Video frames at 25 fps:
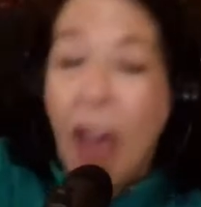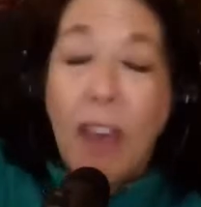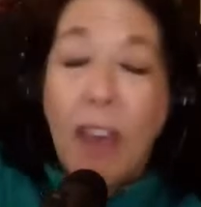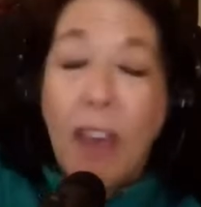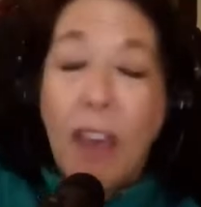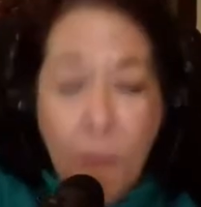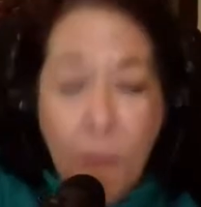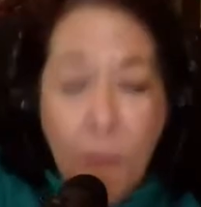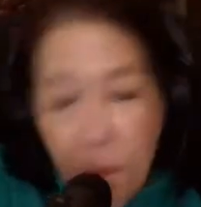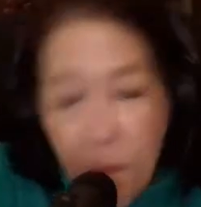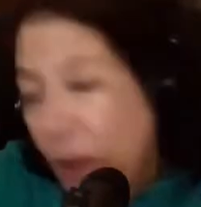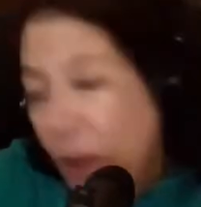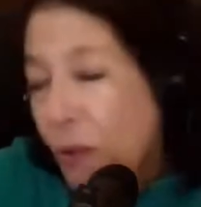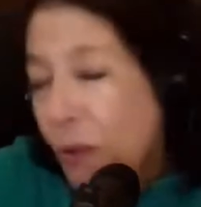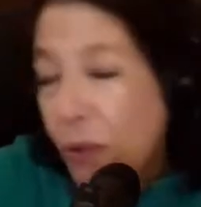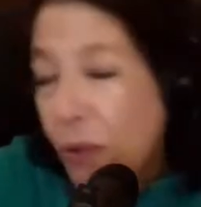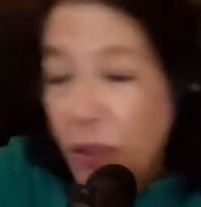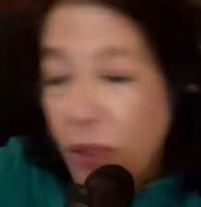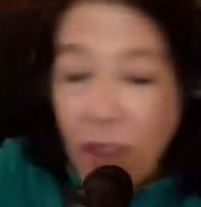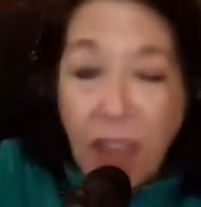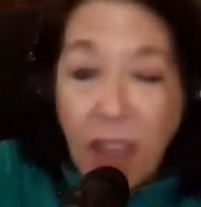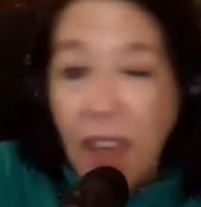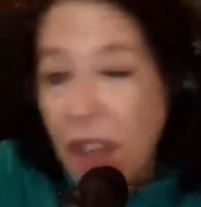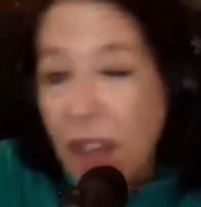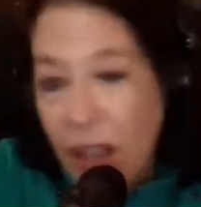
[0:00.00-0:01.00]
You both
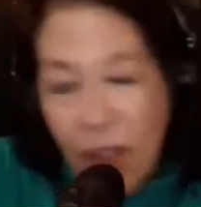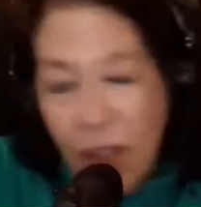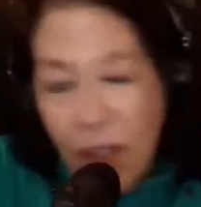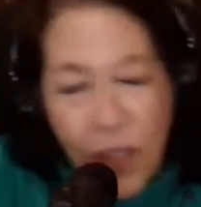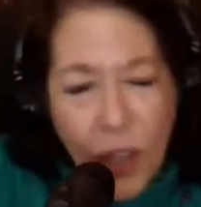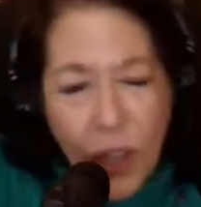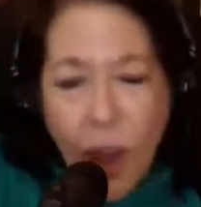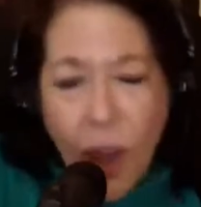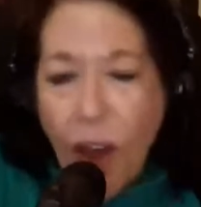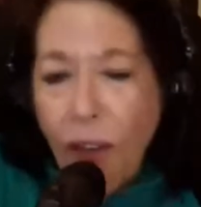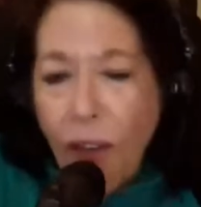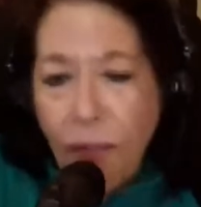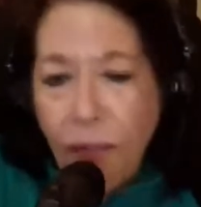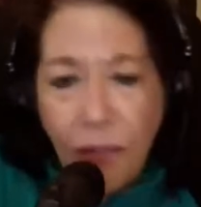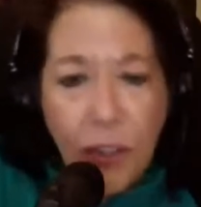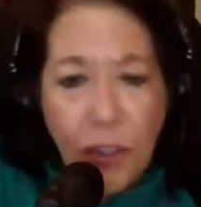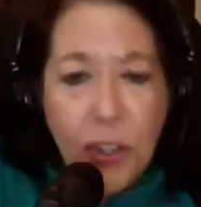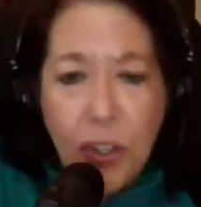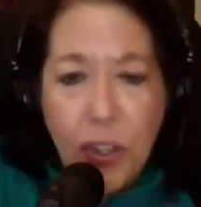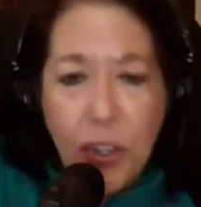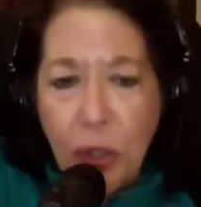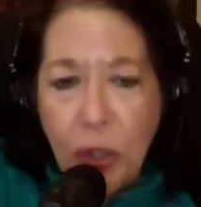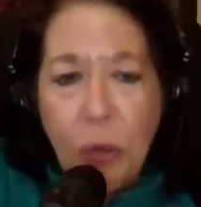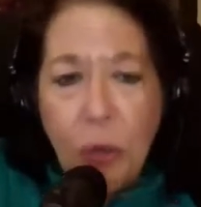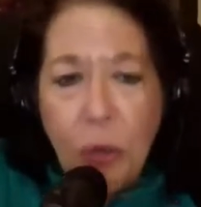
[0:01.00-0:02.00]
kicked off your
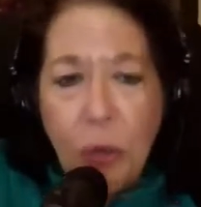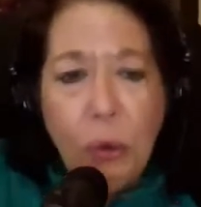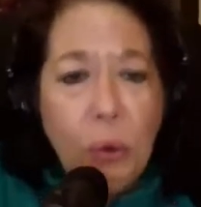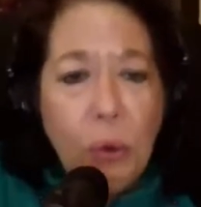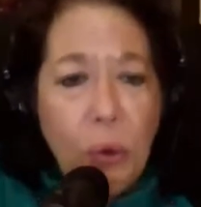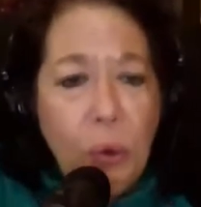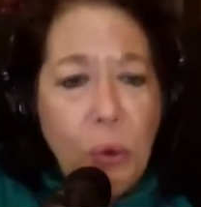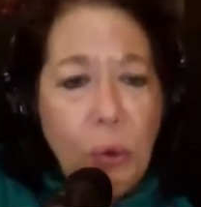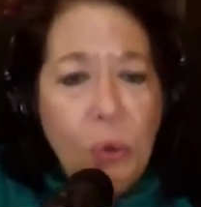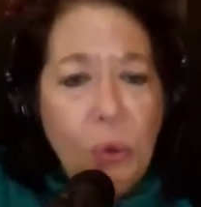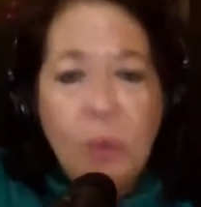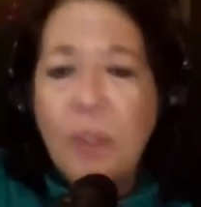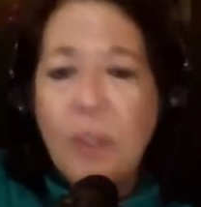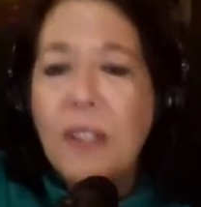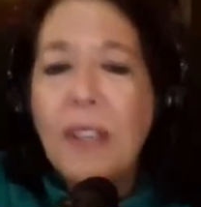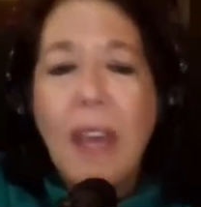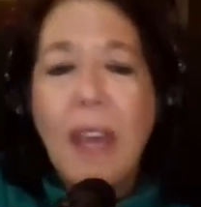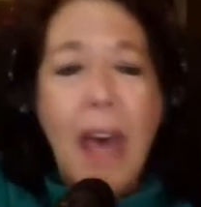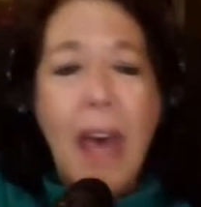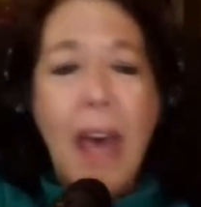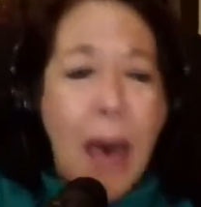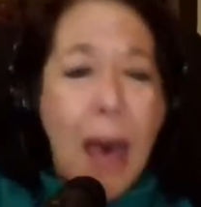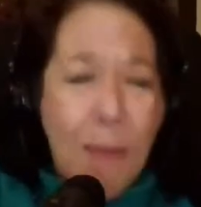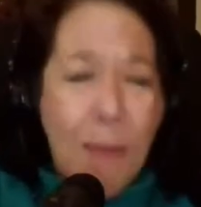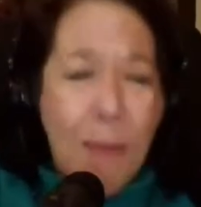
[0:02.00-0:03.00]
shoes,
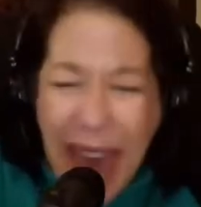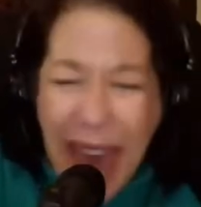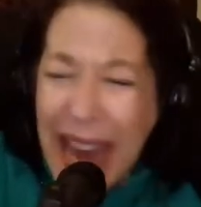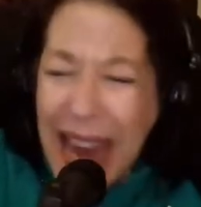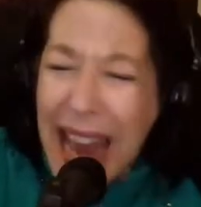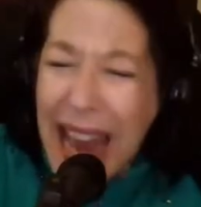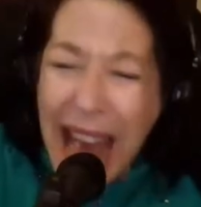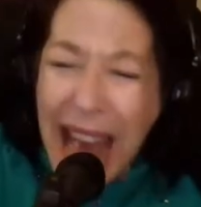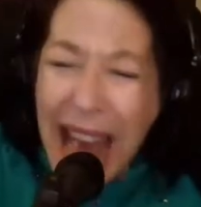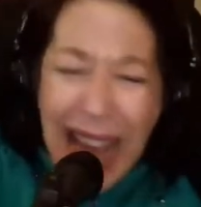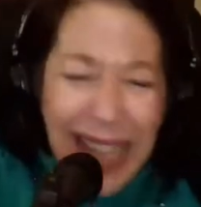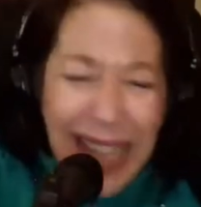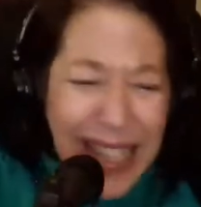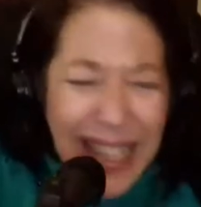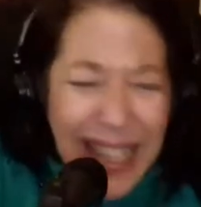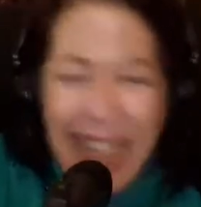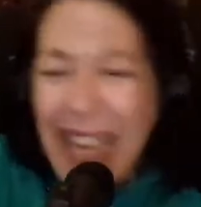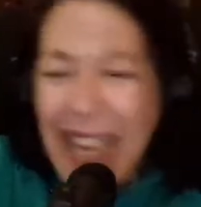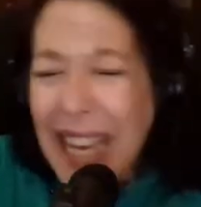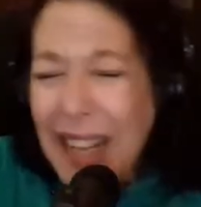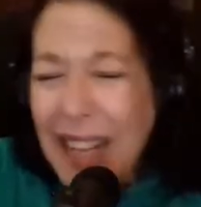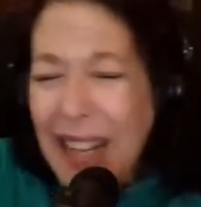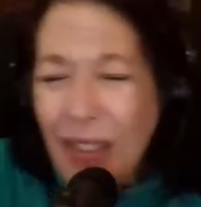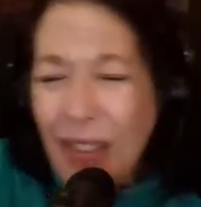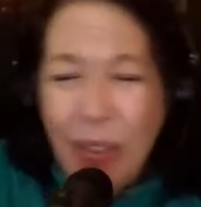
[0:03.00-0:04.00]
and I
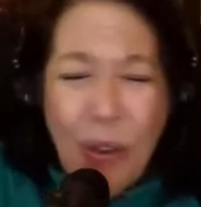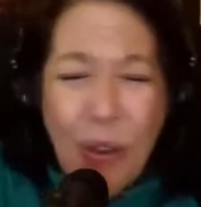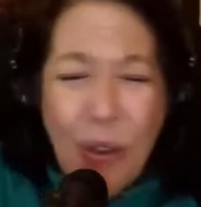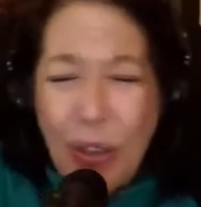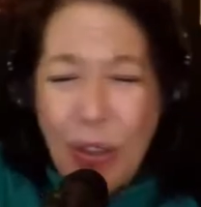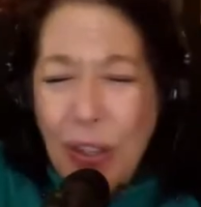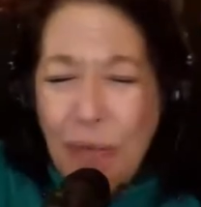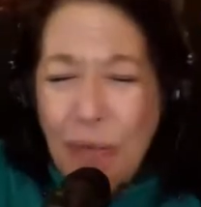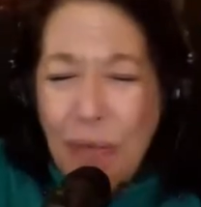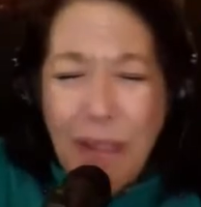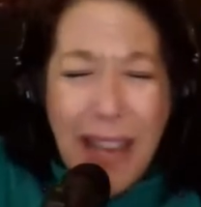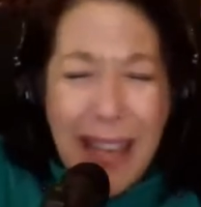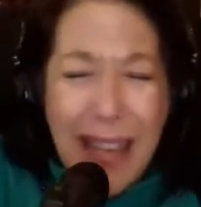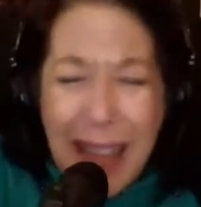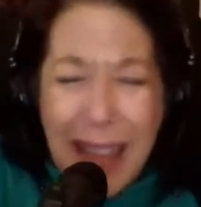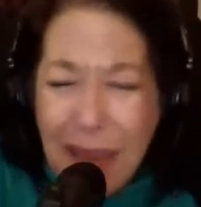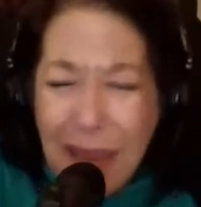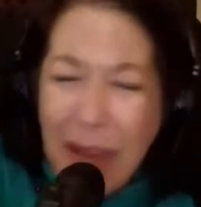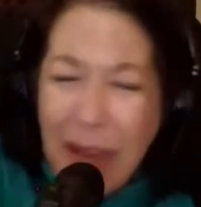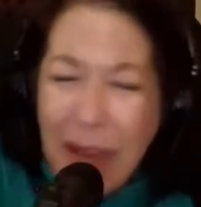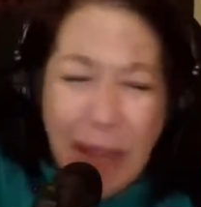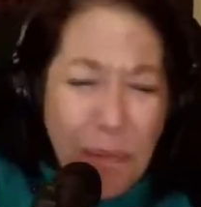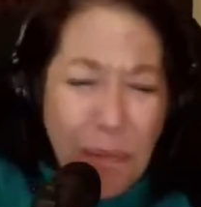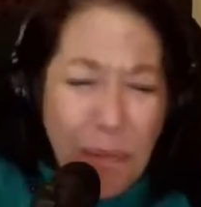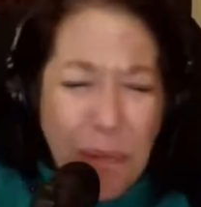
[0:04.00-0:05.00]
take those
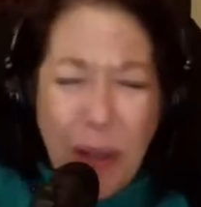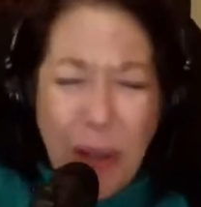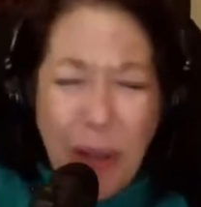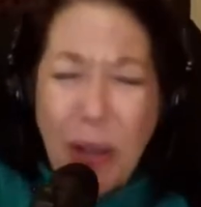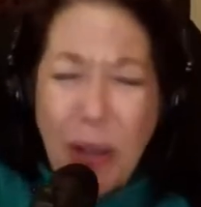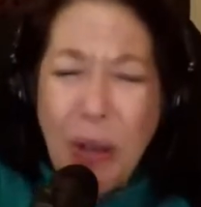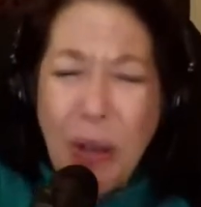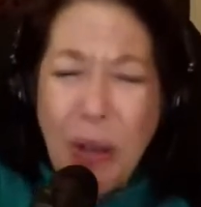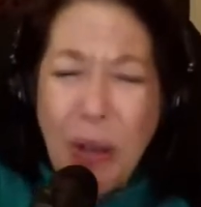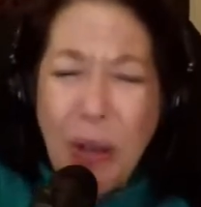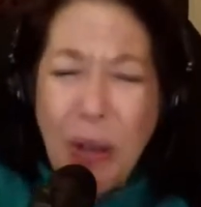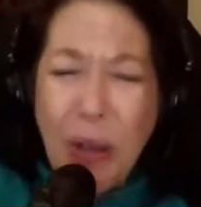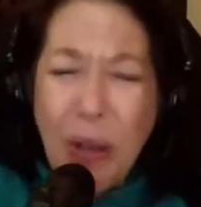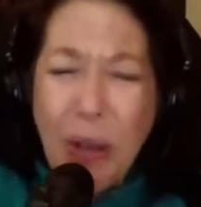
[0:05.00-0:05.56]
rhythmic blues